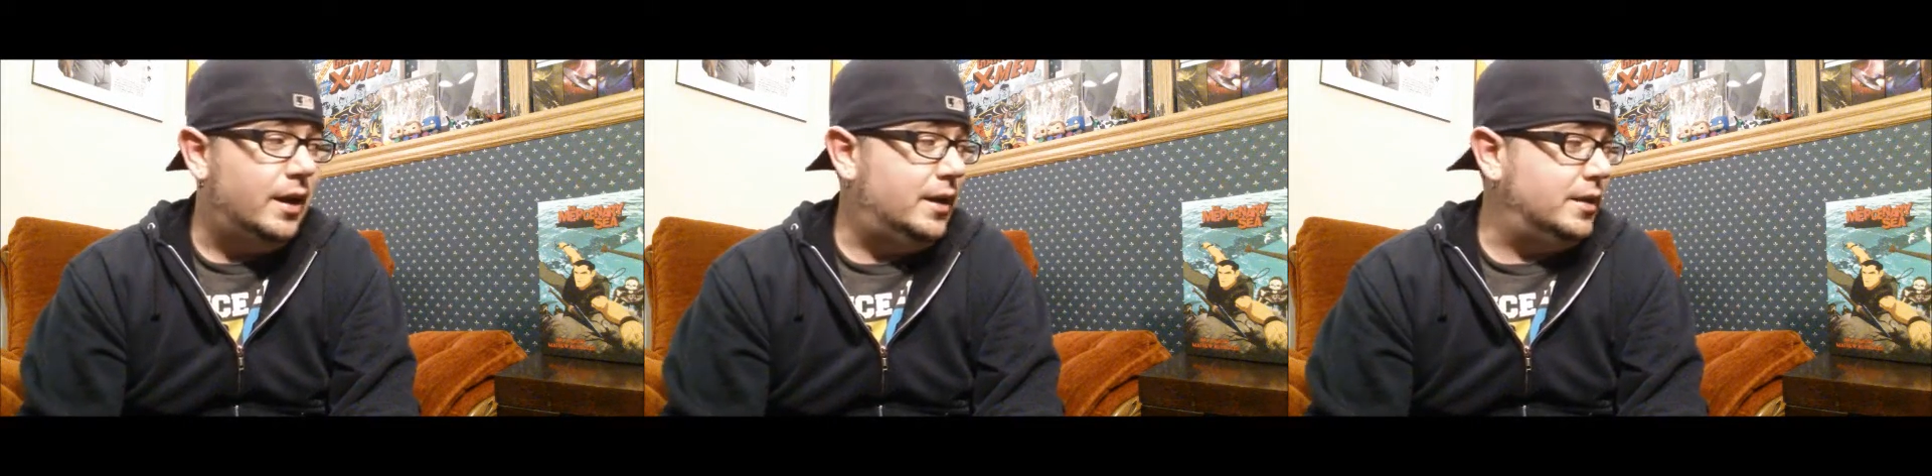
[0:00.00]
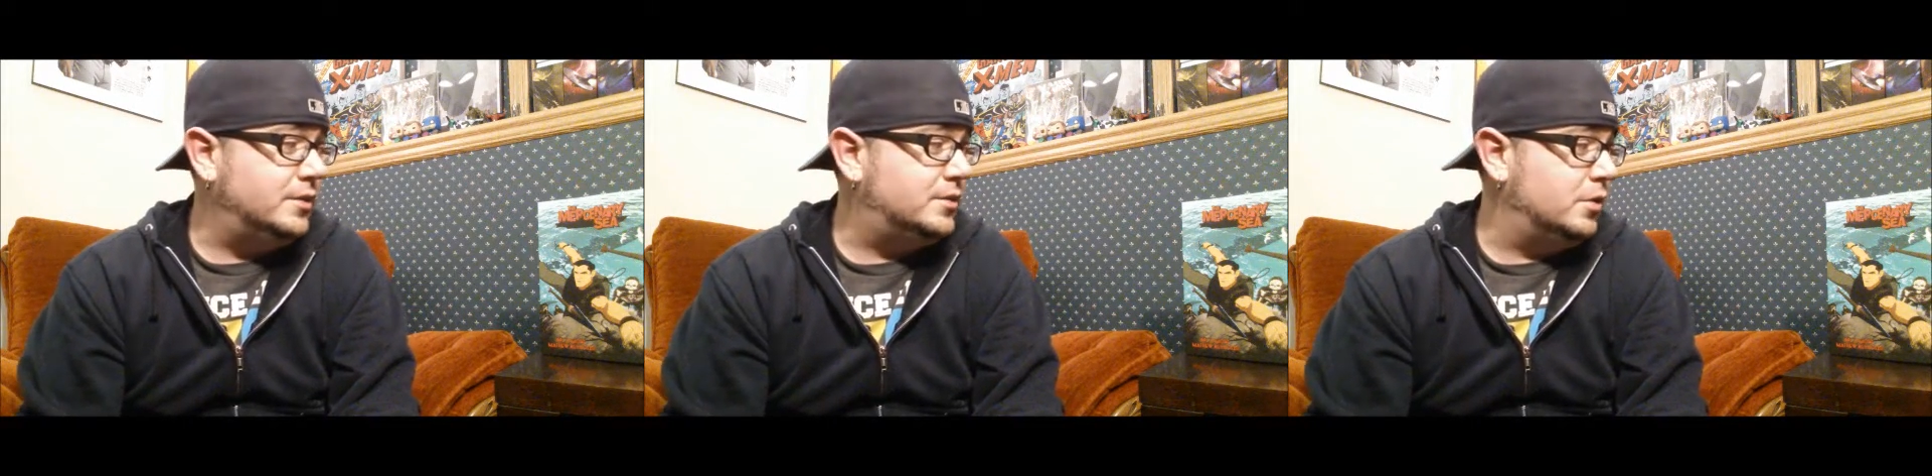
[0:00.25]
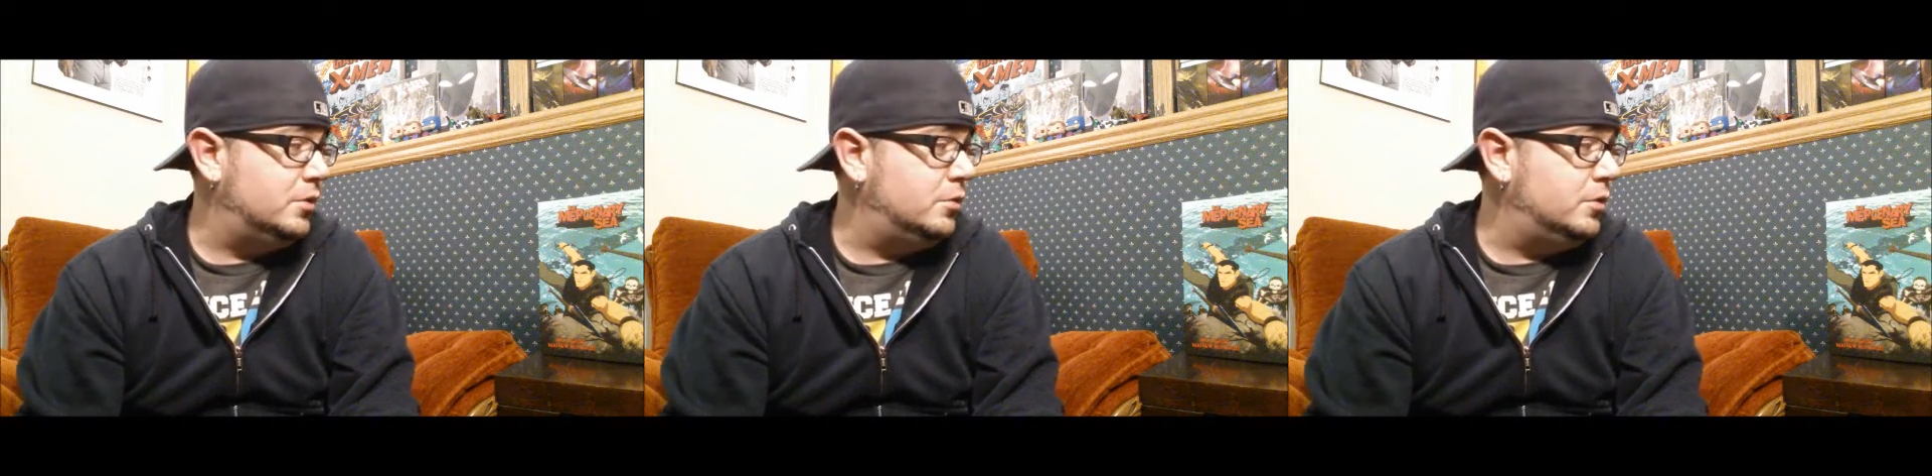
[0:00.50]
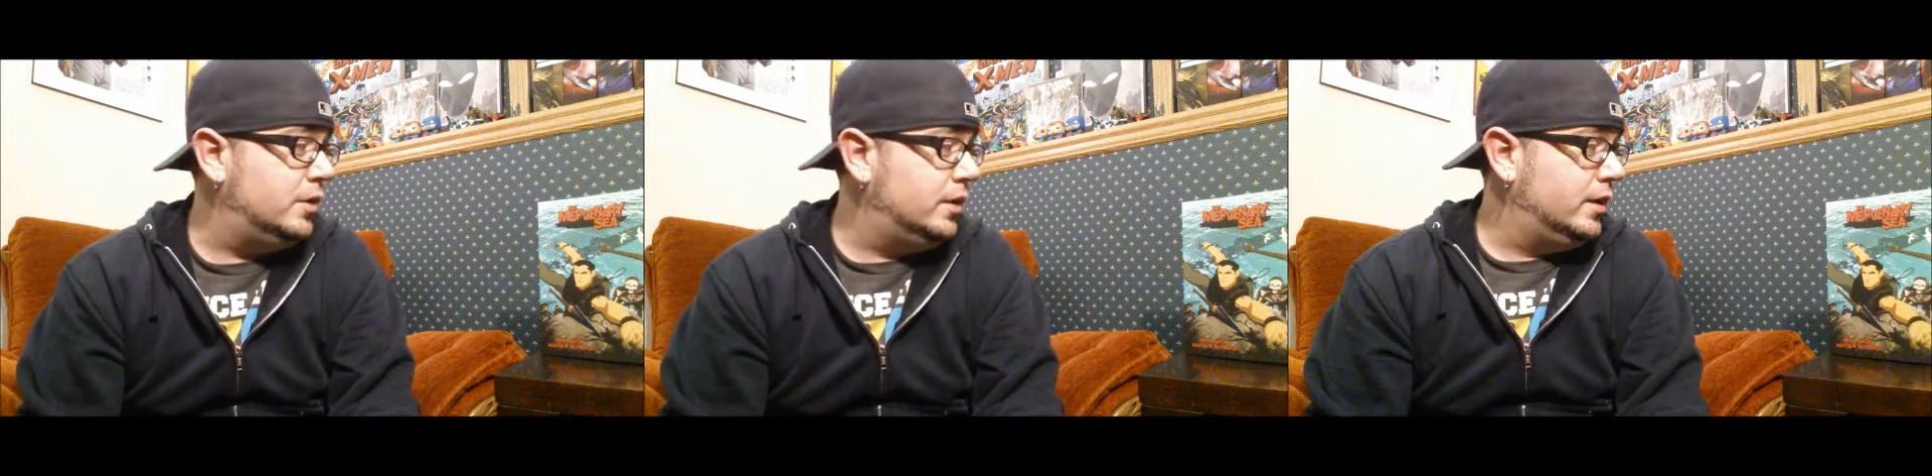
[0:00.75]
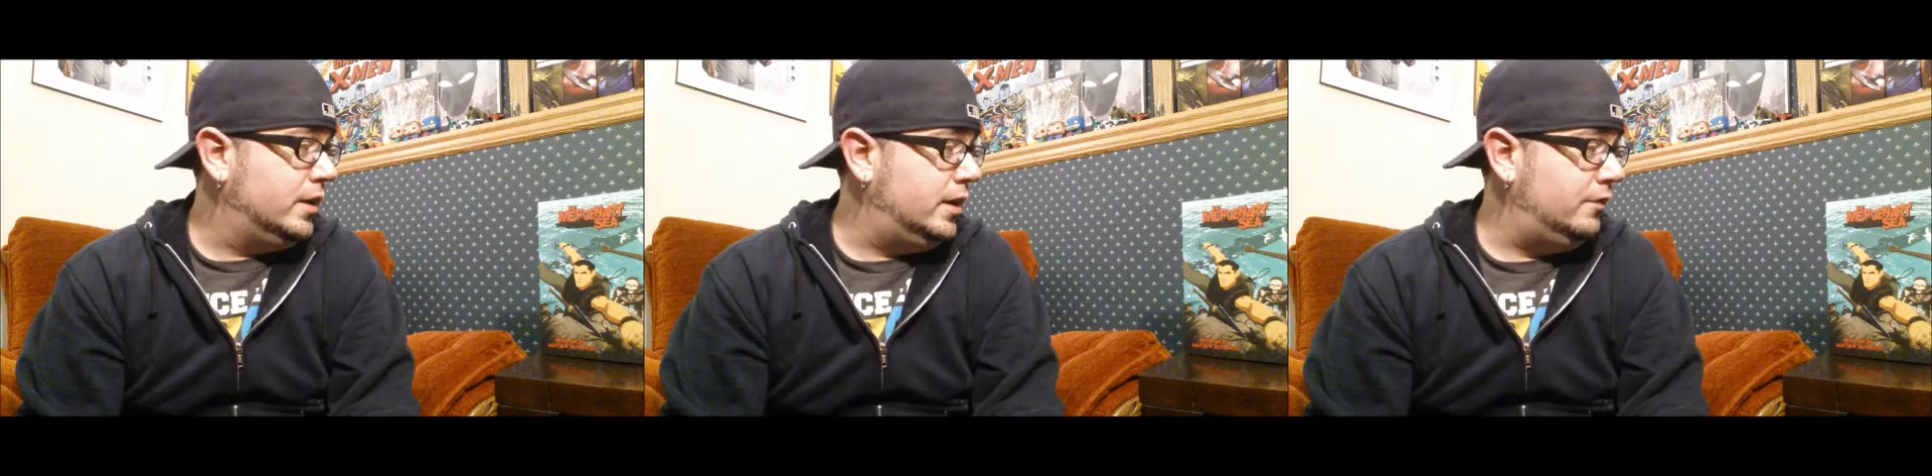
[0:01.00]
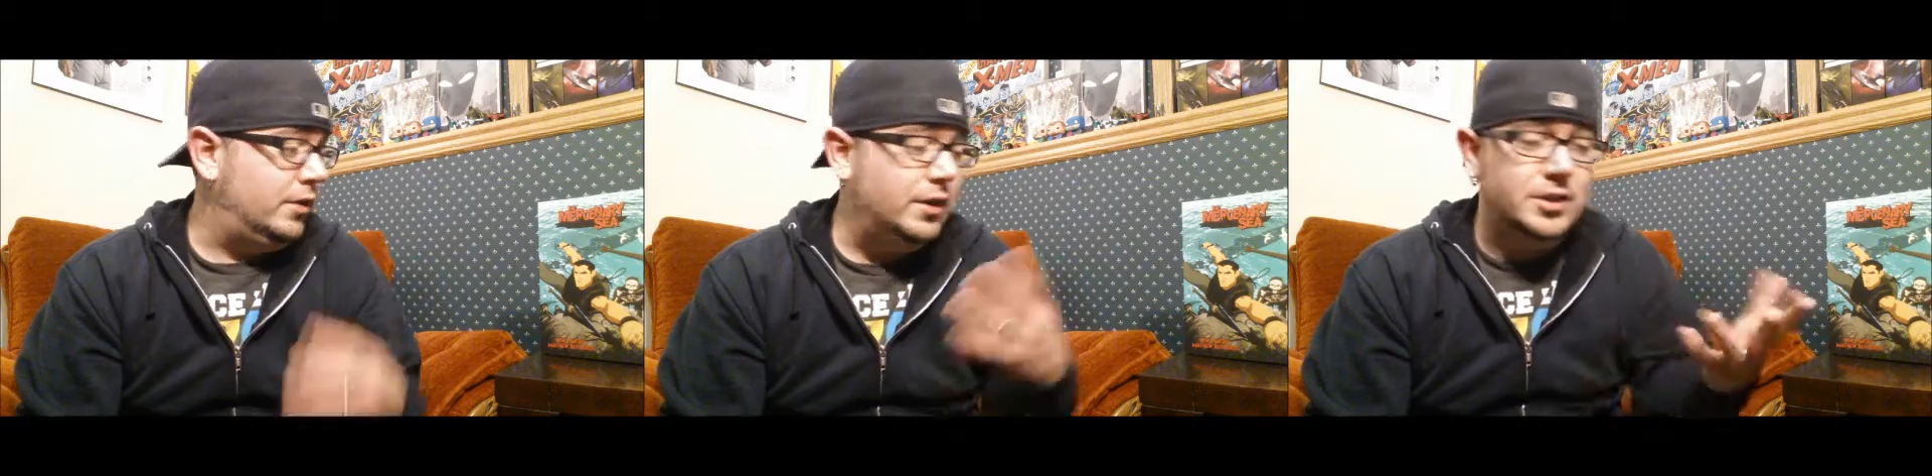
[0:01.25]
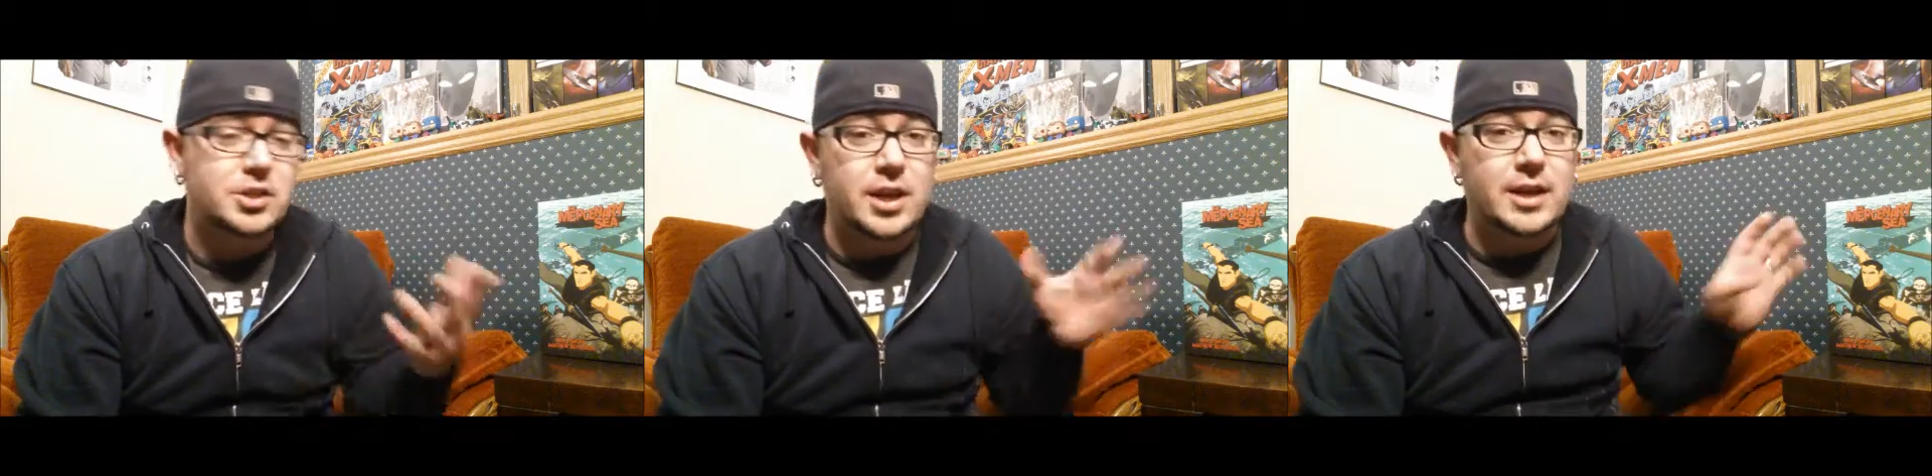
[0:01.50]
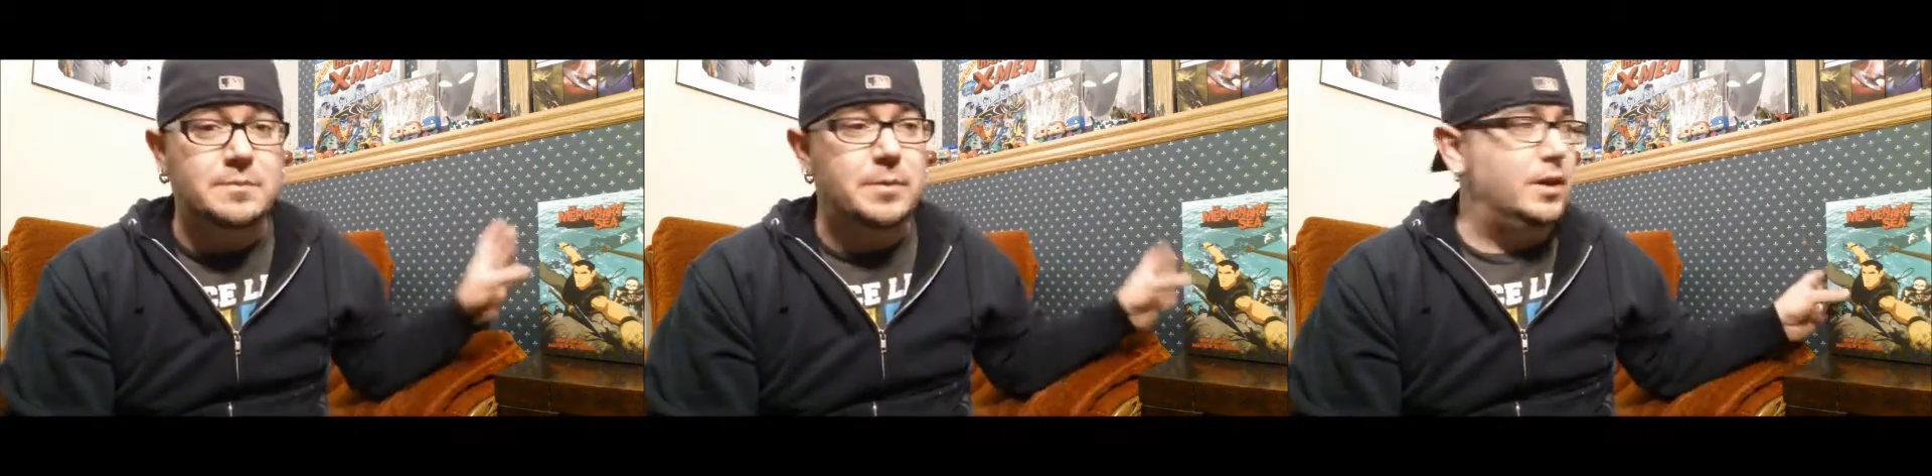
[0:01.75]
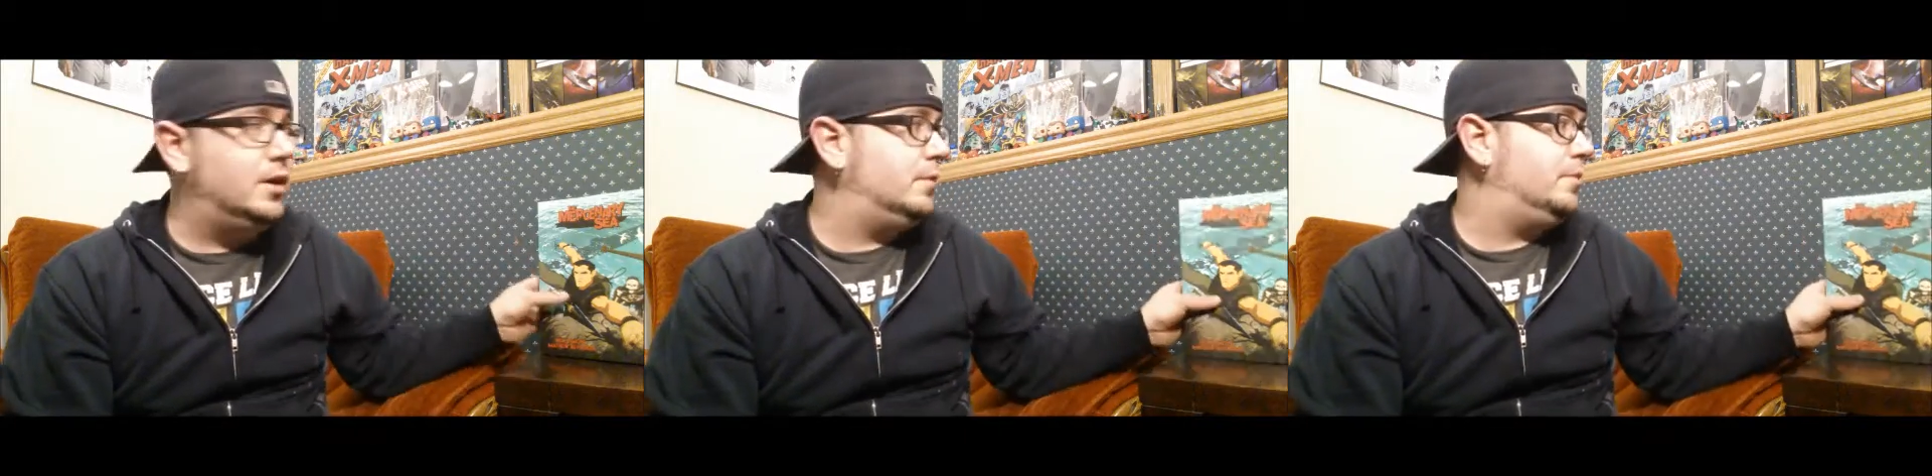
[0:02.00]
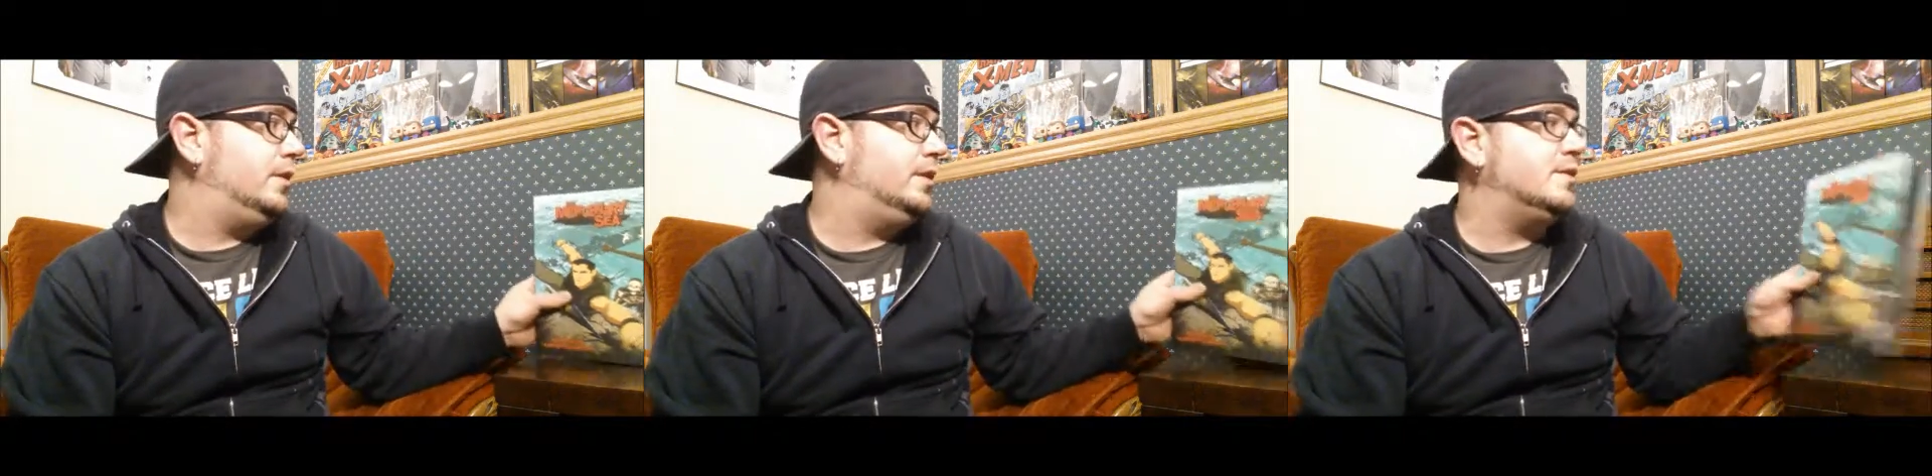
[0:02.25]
Uh, so if you get the chance, pick it up.